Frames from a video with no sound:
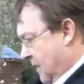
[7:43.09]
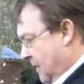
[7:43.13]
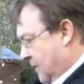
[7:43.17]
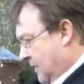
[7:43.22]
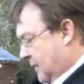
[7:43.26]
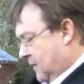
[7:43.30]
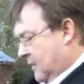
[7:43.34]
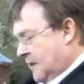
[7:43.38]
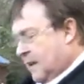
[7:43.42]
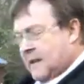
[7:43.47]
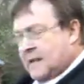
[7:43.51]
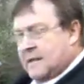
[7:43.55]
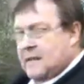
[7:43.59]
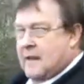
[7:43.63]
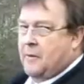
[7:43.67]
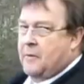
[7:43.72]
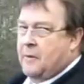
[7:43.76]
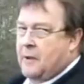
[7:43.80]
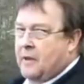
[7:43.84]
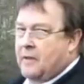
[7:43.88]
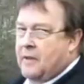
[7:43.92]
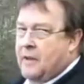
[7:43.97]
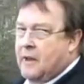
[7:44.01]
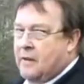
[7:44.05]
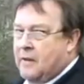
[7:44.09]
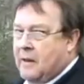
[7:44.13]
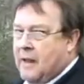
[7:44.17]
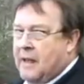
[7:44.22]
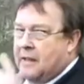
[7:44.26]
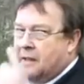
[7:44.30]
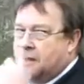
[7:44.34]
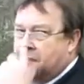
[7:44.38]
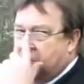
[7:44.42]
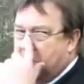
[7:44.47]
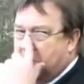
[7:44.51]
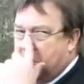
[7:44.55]
So seeing as how we've got no
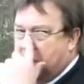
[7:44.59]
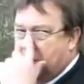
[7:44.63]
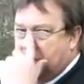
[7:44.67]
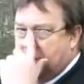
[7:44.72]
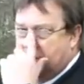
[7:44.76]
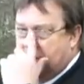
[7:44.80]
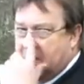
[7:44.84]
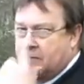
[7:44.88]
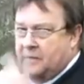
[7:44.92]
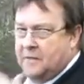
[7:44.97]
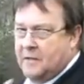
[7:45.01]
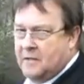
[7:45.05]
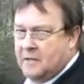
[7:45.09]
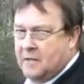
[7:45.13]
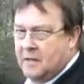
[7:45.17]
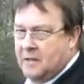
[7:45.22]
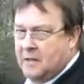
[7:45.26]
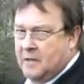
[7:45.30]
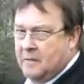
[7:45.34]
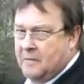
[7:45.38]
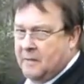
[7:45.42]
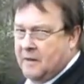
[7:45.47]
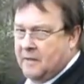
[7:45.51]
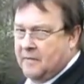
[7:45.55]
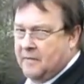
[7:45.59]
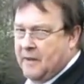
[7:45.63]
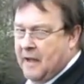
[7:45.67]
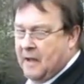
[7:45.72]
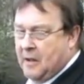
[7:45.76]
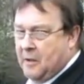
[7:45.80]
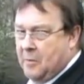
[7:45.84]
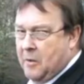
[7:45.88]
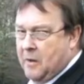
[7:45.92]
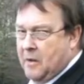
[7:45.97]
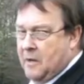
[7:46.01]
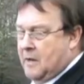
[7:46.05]
lens, we might as well give this a little bit of
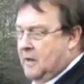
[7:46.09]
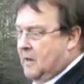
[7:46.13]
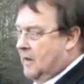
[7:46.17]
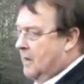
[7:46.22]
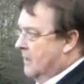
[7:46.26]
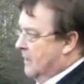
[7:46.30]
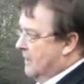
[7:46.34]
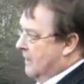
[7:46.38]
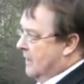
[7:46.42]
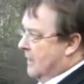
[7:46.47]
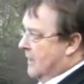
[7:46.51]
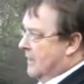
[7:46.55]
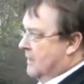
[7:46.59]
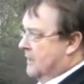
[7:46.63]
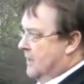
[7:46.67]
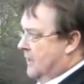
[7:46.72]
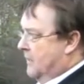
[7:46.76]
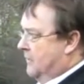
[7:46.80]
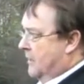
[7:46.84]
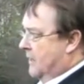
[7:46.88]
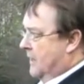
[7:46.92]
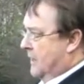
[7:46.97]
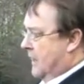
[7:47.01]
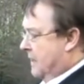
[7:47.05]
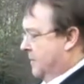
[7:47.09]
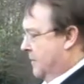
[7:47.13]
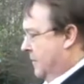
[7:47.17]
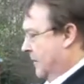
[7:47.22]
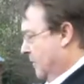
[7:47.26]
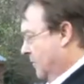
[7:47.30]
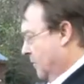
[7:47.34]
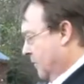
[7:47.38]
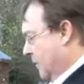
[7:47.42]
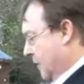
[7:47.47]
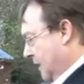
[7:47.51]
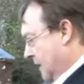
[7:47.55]
help and see if we can get a bit
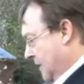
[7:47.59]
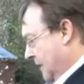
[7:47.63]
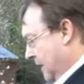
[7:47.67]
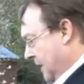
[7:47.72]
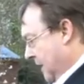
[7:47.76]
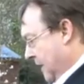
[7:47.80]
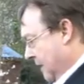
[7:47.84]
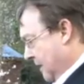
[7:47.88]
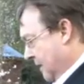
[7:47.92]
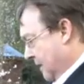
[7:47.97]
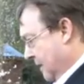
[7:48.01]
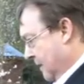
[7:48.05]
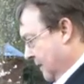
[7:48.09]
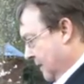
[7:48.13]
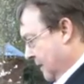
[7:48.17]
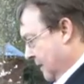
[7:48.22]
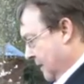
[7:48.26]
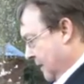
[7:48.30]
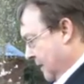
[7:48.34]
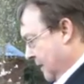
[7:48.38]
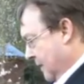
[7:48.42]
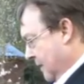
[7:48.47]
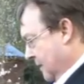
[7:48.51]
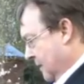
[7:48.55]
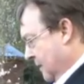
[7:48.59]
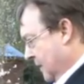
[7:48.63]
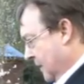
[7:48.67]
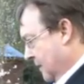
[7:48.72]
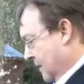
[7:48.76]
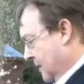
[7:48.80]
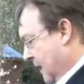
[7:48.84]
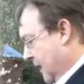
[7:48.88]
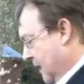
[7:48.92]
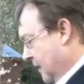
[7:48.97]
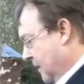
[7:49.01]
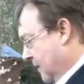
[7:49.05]
of quality going on. So let's
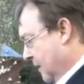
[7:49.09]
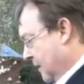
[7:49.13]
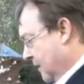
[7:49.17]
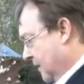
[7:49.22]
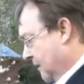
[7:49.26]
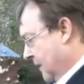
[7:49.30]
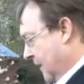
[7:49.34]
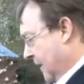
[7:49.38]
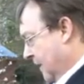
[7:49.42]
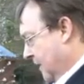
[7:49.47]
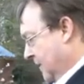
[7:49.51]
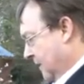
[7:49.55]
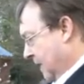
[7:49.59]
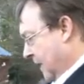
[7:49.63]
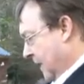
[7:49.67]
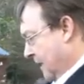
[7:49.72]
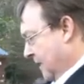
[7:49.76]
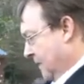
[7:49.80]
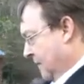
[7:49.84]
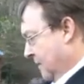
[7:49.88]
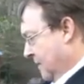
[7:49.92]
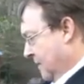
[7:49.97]
take another photo.